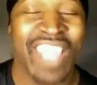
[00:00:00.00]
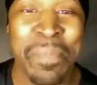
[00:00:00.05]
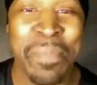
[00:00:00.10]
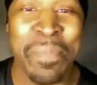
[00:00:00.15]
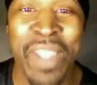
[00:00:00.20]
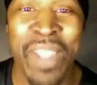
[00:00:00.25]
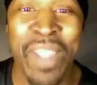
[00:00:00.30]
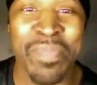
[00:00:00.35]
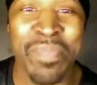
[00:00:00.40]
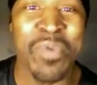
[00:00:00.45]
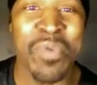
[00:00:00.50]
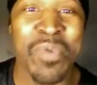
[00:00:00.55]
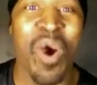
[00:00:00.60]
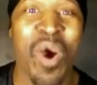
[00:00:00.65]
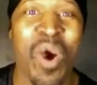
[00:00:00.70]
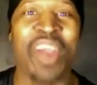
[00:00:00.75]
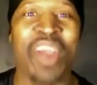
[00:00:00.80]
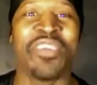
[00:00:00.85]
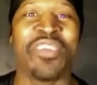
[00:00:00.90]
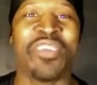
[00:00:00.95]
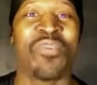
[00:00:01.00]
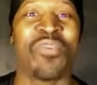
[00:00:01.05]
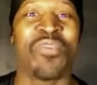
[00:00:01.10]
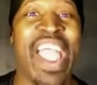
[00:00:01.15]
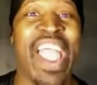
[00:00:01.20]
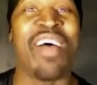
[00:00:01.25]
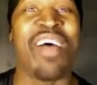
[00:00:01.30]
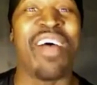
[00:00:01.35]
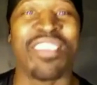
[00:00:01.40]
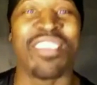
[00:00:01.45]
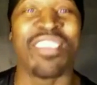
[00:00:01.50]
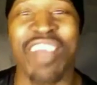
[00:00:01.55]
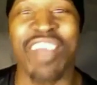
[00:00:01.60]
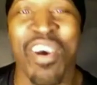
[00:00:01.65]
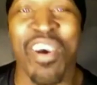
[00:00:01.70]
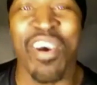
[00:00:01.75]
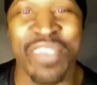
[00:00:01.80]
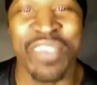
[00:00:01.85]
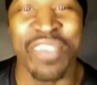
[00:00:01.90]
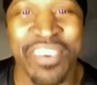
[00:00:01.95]
That brother be walking around
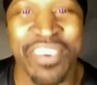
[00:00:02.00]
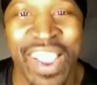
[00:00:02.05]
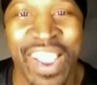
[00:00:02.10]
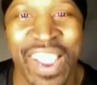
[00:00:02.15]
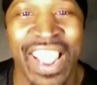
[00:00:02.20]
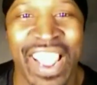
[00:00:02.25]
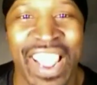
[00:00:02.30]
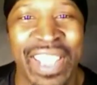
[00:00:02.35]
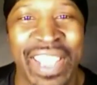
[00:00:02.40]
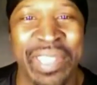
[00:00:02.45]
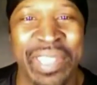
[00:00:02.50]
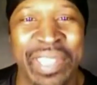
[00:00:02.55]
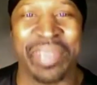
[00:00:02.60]
solving crime.